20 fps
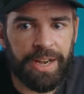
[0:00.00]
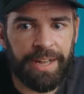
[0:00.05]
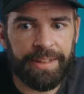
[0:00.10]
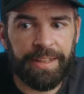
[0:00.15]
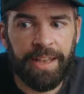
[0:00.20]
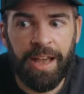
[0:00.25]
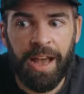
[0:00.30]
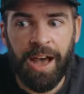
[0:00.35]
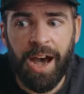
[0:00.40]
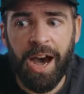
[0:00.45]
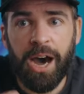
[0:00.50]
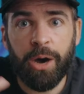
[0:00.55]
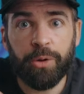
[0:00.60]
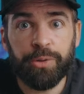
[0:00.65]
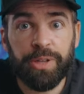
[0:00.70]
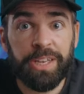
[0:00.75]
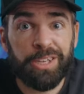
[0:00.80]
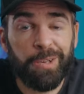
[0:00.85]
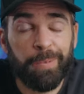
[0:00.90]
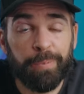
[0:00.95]
and how
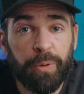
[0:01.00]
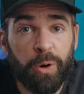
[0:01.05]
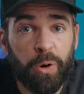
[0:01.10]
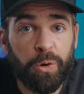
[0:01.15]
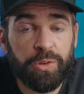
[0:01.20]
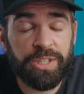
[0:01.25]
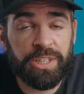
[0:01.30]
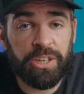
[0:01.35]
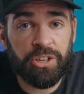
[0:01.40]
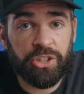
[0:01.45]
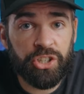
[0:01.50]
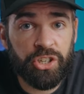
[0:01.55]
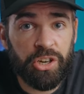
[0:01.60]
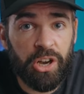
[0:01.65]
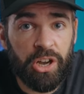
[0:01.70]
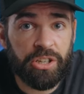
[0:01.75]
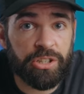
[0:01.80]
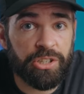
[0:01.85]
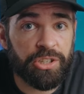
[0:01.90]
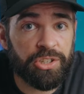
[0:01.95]
they compose their
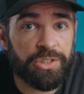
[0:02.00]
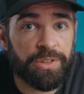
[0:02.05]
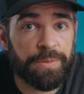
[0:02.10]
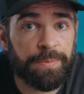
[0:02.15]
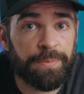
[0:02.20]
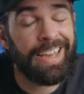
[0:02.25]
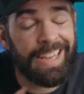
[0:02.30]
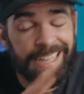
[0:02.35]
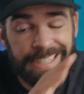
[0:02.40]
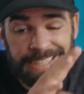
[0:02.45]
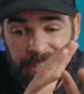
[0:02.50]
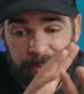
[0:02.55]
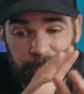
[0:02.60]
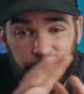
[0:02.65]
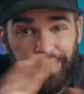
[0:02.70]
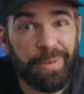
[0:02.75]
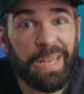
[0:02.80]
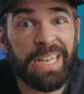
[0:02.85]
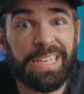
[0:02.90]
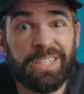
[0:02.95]
shots. It's the
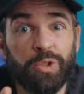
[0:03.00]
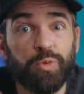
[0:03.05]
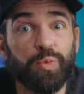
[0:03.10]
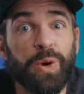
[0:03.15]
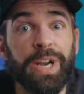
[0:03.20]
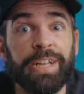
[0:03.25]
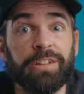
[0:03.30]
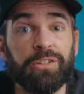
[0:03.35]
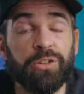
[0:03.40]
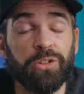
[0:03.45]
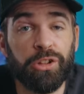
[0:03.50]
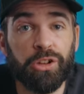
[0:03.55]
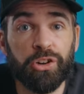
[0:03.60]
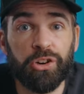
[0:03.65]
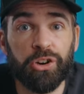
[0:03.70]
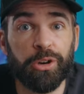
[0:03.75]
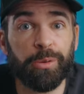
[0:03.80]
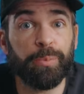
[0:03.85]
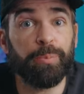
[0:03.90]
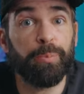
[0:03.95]
best way to
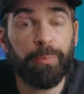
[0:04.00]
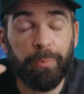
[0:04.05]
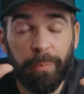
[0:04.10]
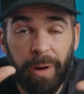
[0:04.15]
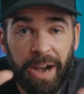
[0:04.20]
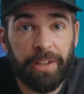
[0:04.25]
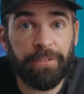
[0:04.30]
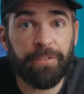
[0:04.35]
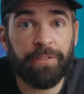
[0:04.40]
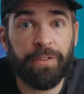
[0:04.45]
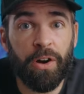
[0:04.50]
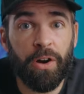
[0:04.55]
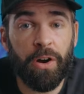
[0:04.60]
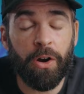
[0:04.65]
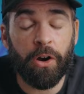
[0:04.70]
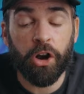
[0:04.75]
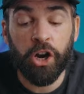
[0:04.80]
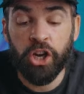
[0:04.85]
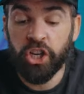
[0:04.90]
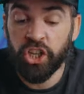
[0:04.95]
learn, by
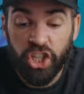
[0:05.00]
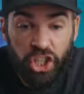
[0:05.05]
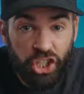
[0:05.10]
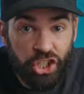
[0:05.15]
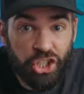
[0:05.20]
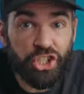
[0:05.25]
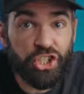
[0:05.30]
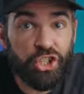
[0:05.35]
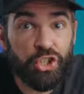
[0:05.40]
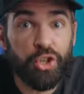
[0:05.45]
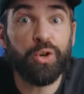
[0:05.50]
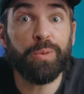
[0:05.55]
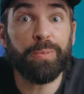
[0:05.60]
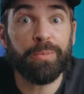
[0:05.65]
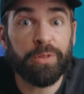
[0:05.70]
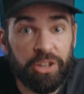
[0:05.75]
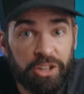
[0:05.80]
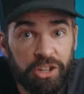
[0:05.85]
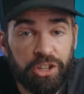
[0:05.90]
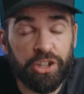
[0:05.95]
far. Consume
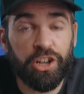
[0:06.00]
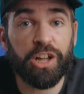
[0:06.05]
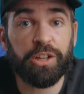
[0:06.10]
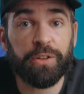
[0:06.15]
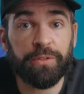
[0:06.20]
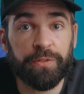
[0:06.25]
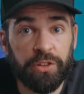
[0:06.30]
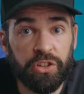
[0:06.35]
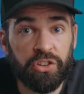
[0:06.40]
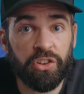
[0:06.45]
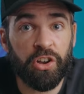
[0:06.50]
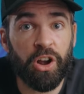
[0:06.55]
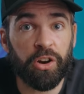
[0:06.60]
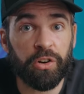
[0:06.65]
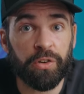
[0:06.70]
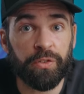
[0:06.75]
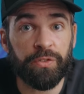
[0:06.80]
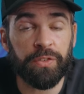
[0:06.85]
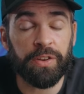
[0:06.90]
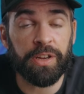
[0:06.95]
a lot of
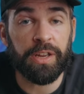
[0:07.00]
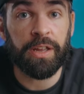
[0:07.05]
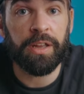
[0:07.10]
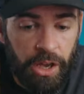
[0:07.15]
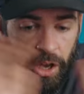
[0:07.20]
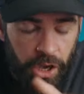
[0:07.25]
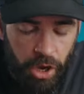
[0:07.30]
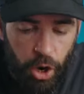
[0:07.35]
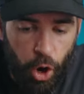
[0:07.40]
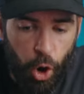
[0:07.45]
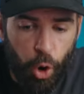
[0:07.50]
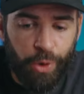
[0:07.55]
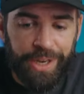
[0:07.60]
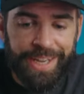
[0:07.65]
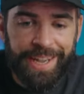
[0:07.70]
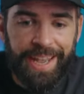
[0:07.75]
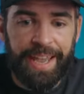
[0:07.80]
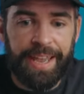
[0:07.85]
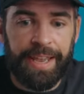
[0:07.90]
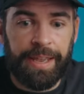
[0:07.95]
photography.
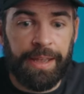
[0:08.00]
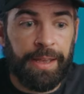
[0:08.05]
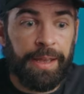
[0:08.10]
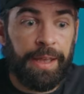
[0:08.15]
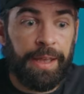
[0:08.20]
Okay,